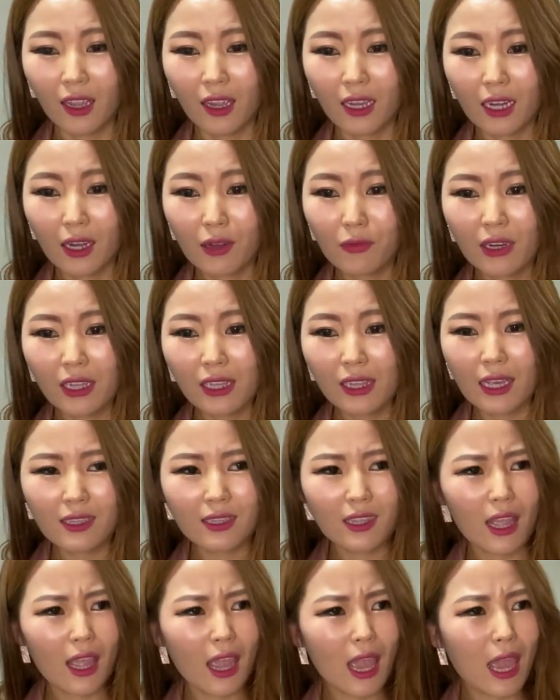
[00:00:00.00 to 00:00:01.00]
And I
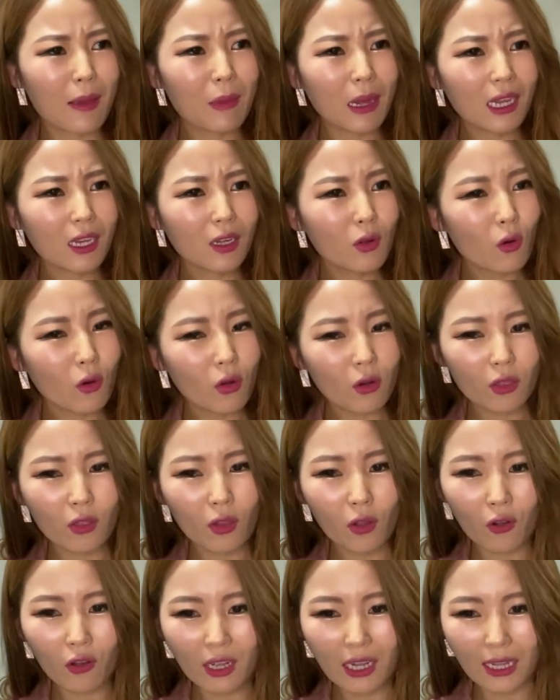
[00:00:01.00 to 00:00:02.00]
realized that am I North
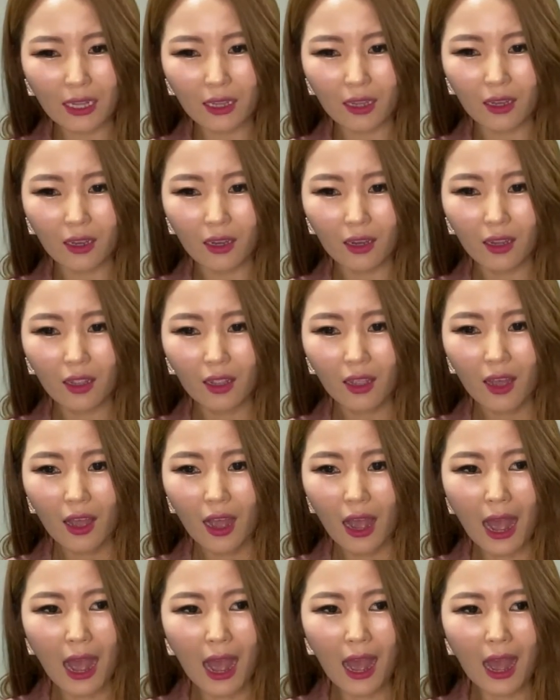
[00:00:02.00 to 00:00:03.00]
Korean?
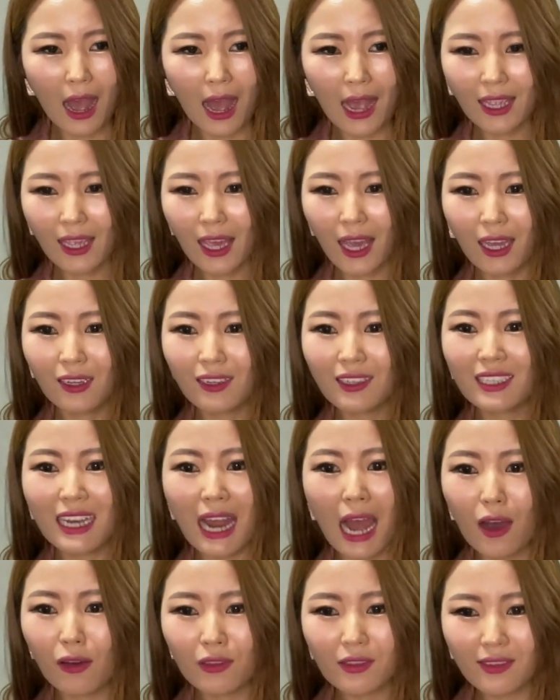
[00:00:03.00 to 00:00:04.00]
Yeah. I had a
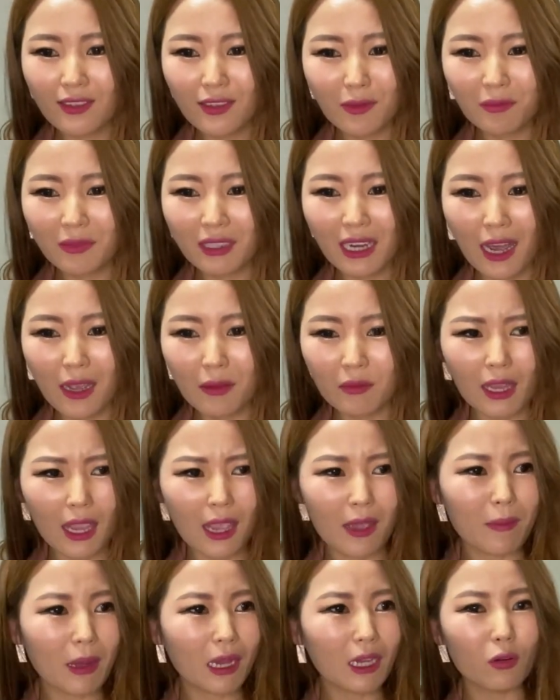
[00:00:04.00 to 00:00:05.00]
doubt sometimes.
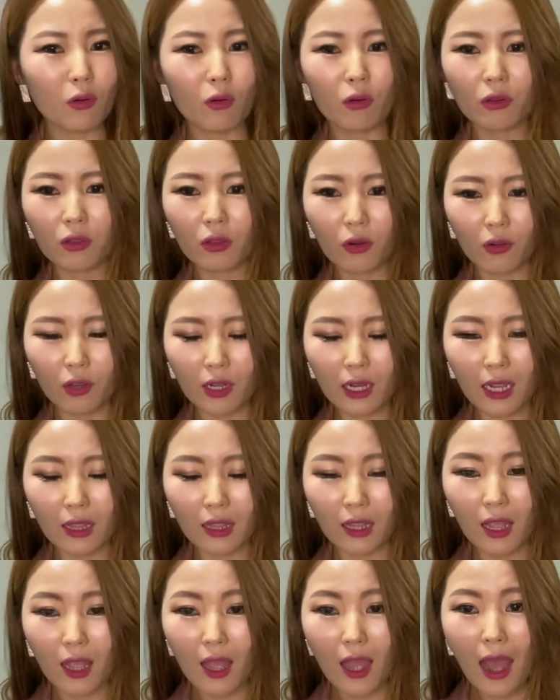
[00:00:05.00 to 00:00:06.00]
Am I North
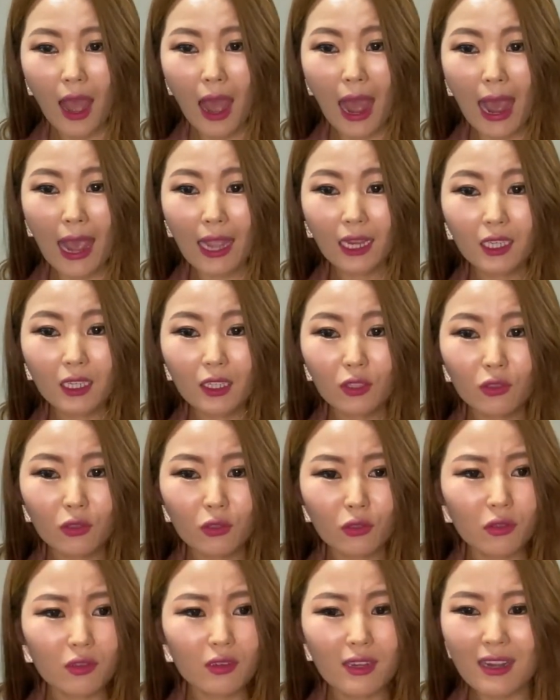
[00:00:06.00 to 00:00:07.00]
Korean? I didn't
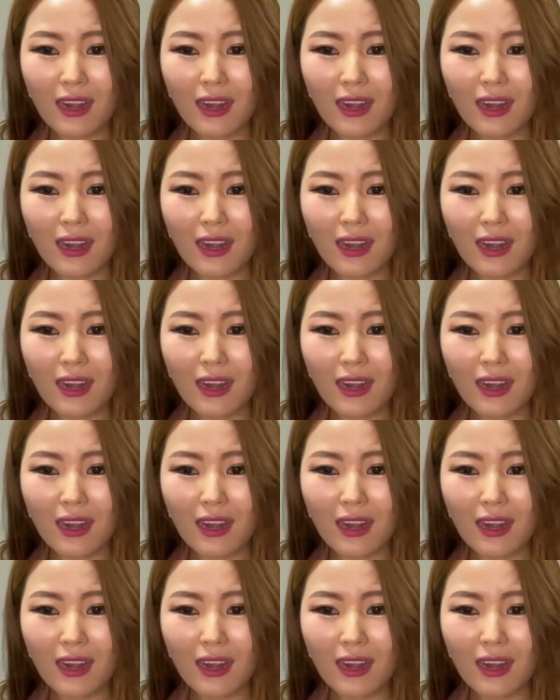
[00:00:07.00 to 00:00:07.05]
do